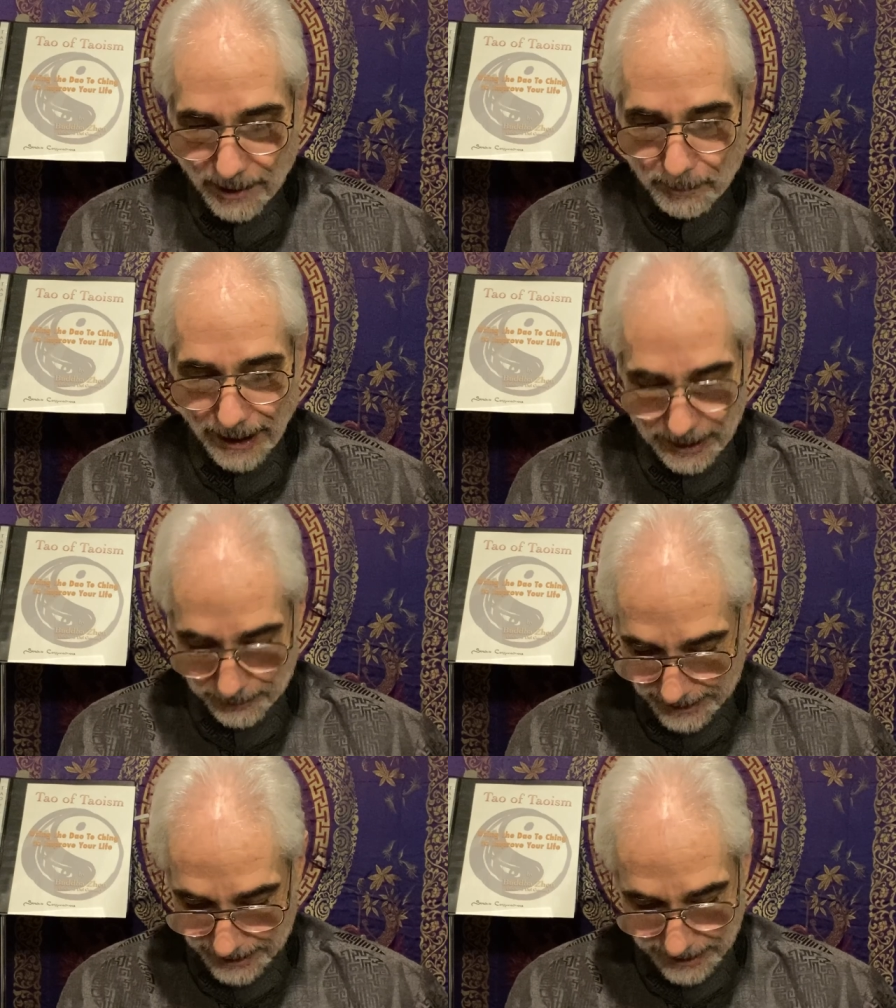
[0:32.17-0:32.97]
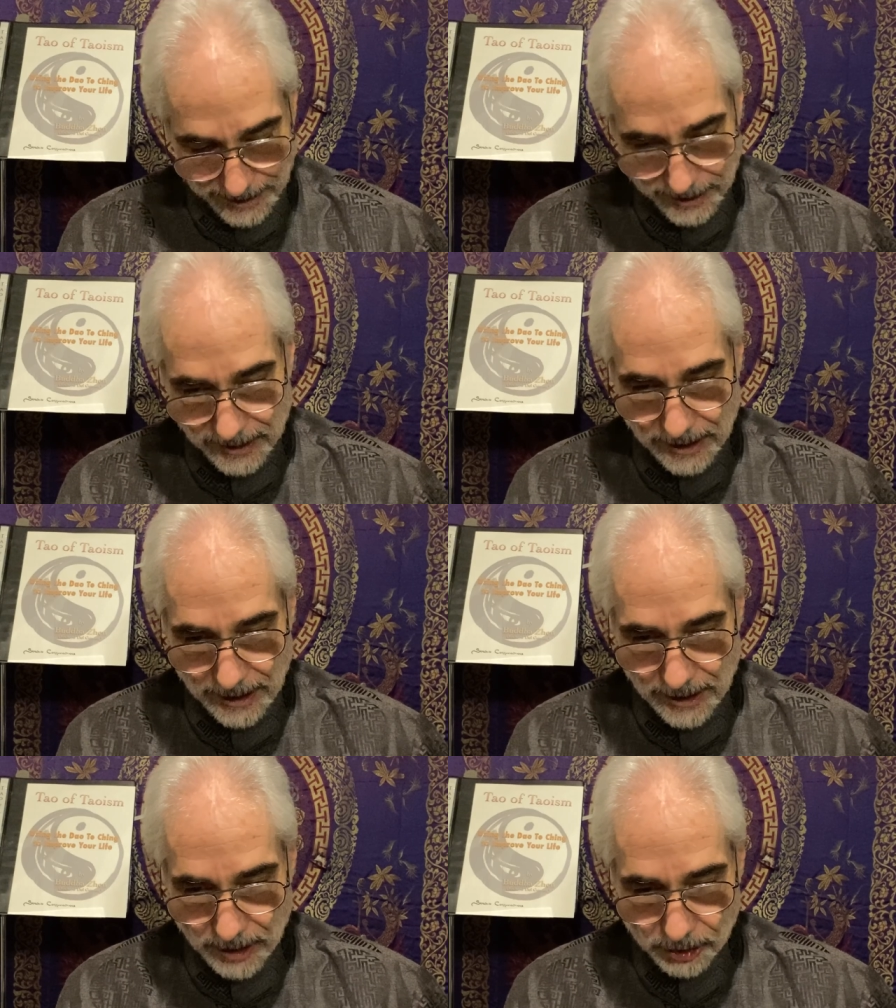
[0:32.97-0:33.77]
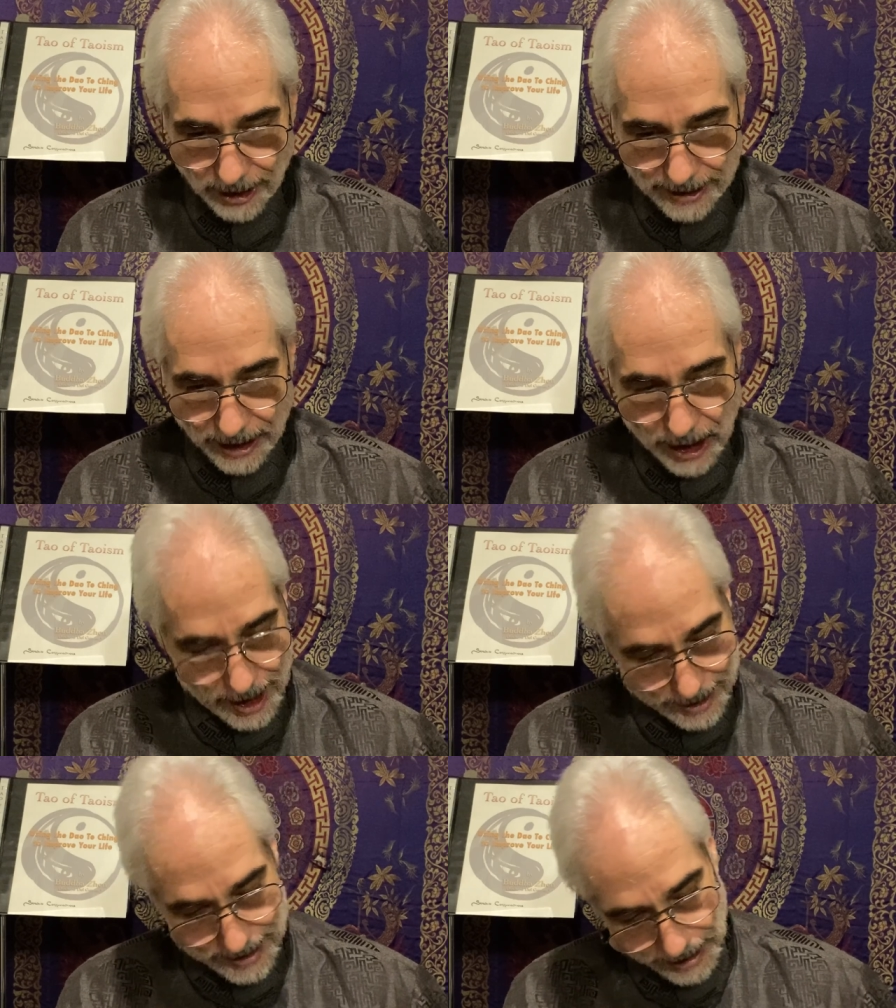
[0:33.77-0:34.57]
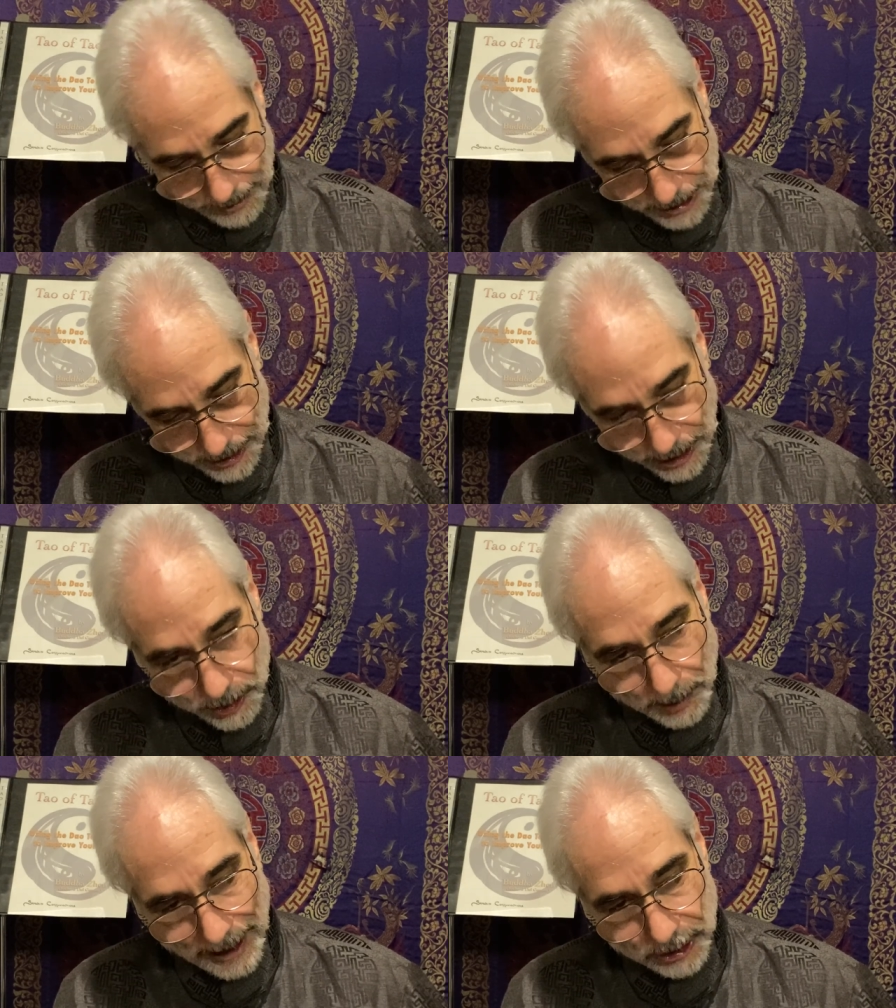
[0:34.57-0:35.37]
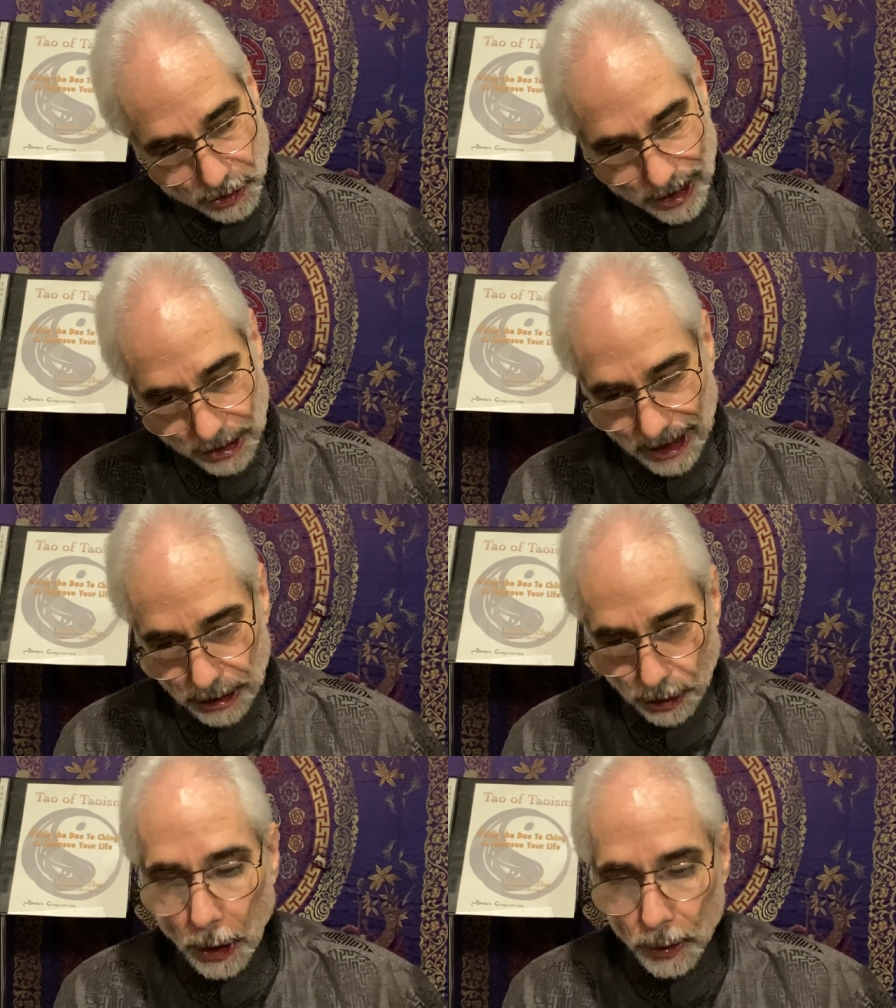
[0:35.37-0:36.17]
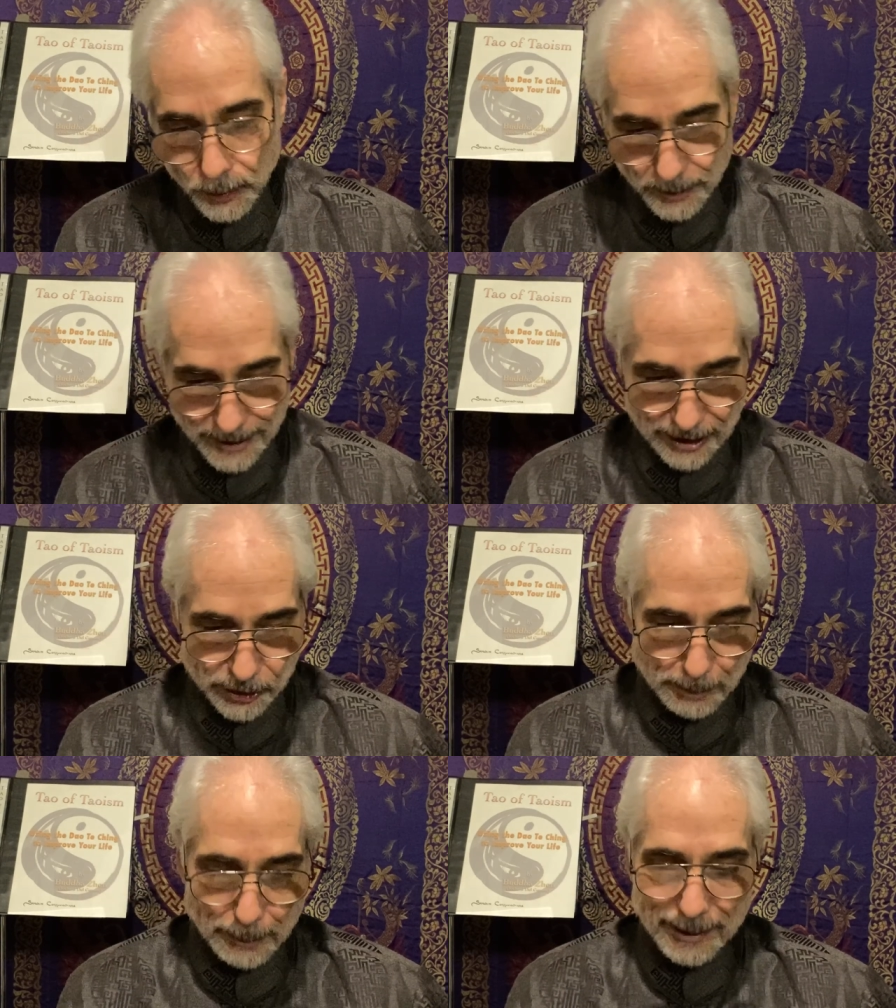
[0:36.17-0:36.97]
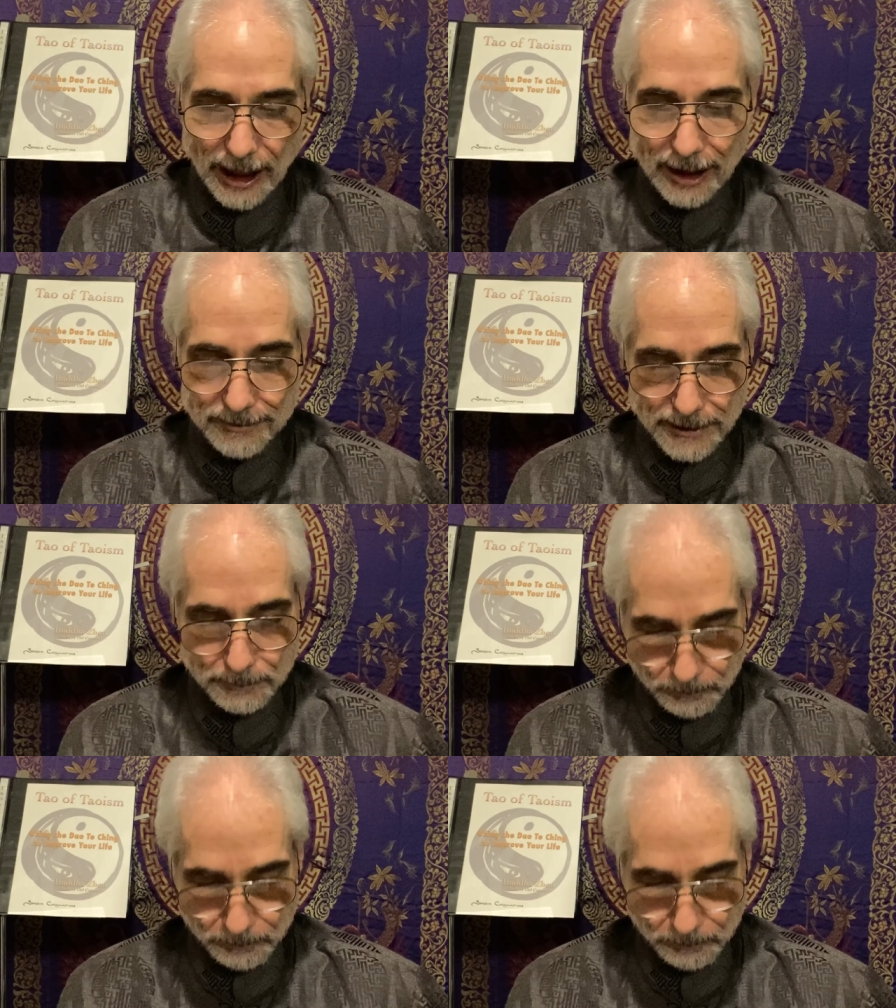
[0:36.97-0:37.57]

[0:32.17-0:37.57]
But anyway, it looks like the content actually goes to page 62. And there's a bibliography.